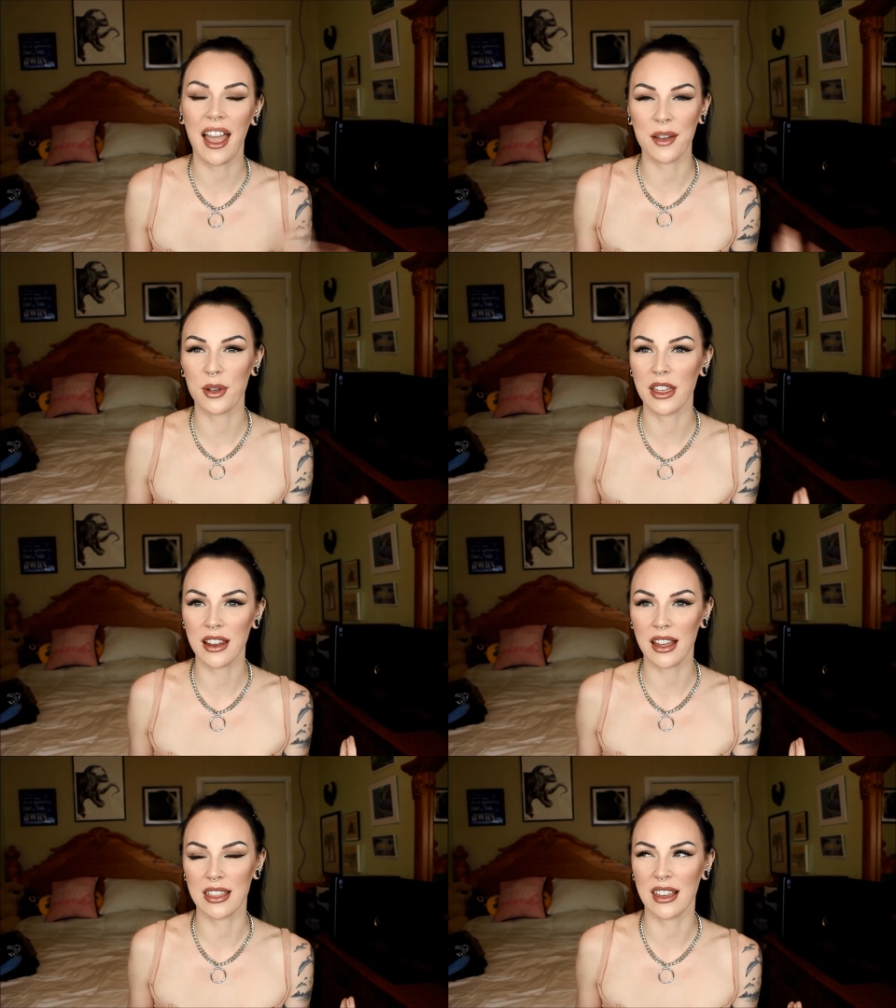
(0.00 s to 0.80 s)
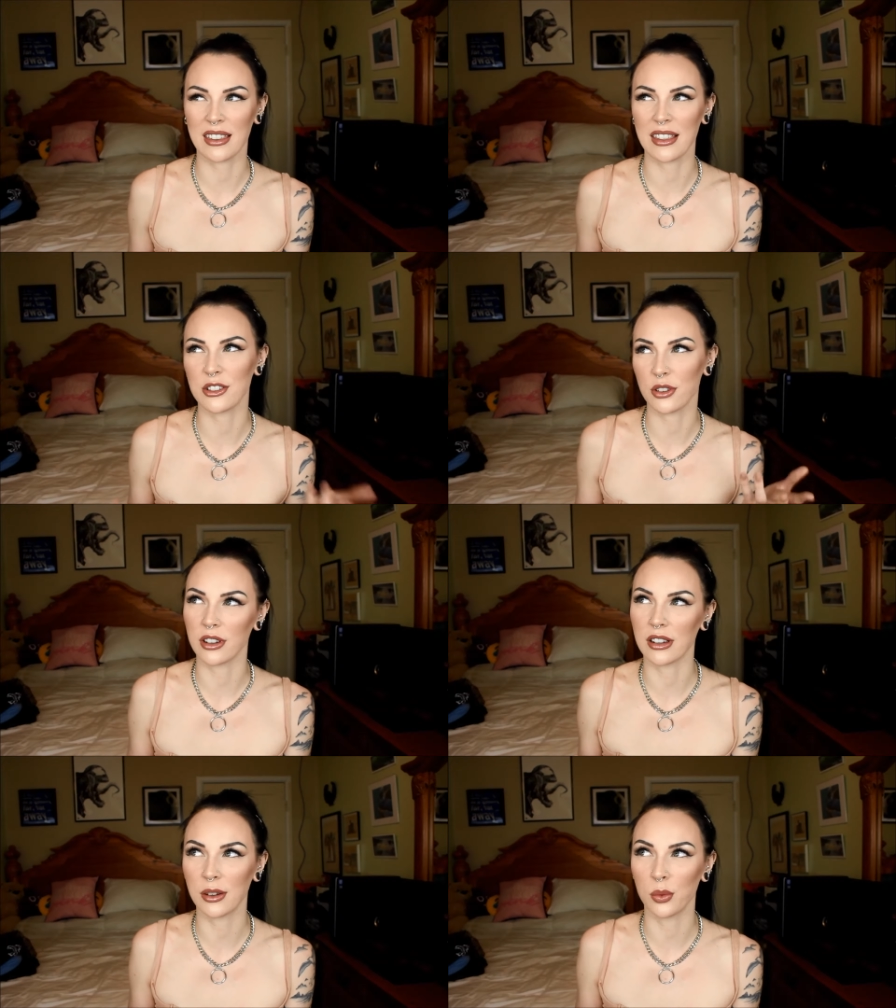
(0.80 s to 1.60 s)
I went, I think they
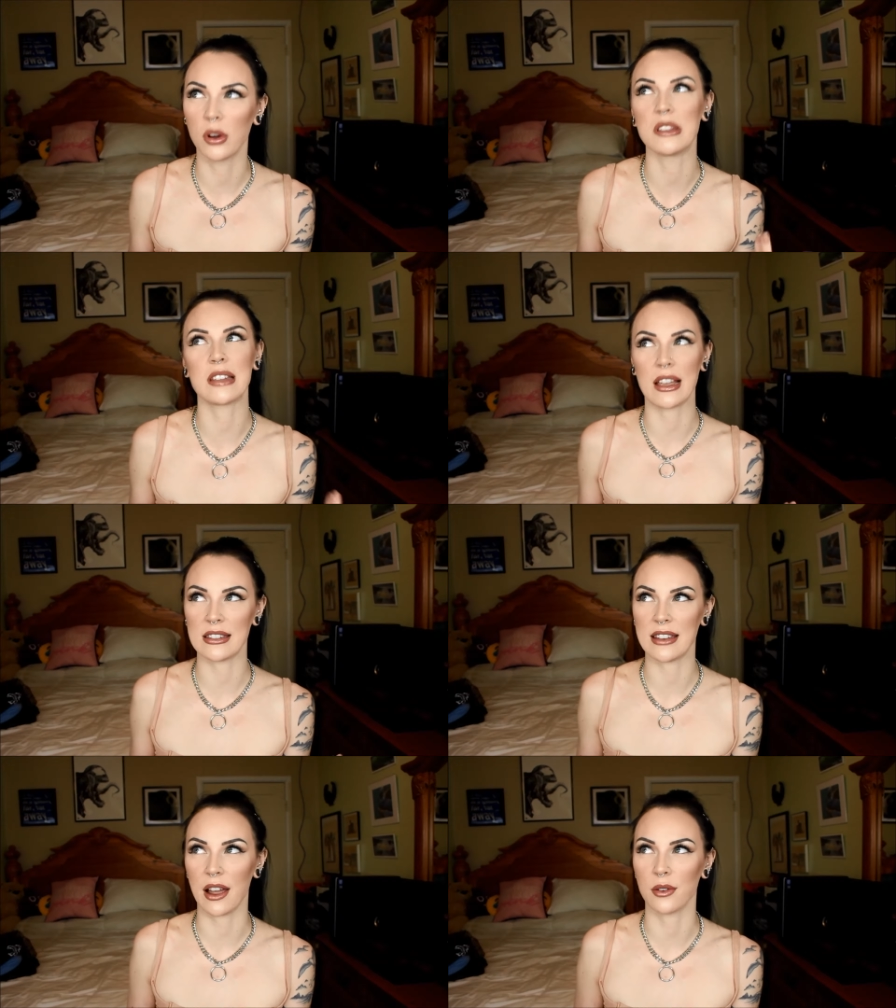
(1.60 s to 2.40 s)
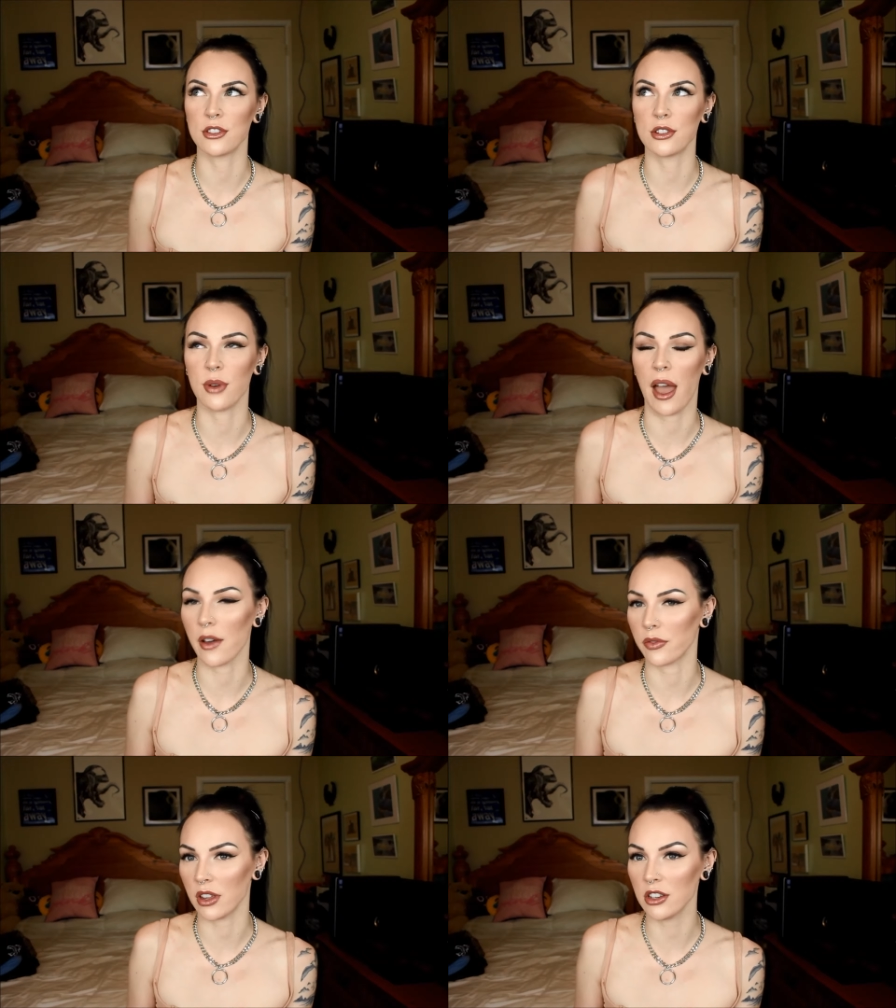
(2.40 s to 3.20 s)
shrunk one size down to
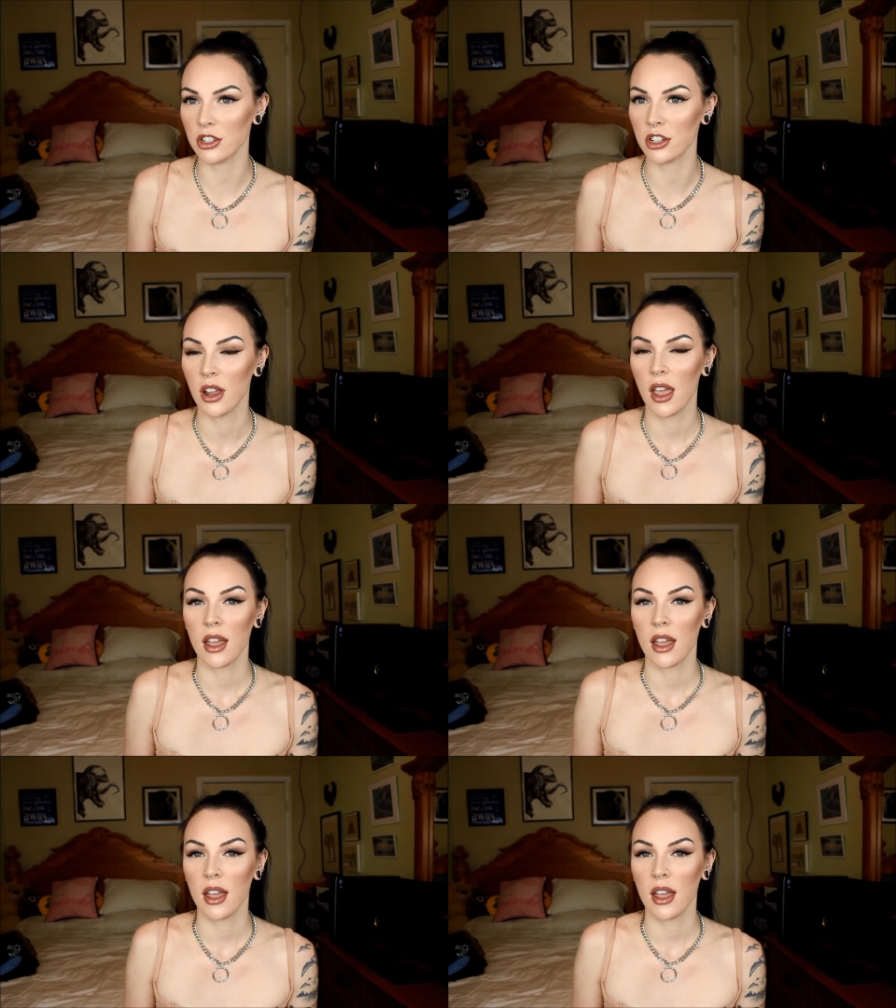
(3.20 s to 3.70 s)
half inch.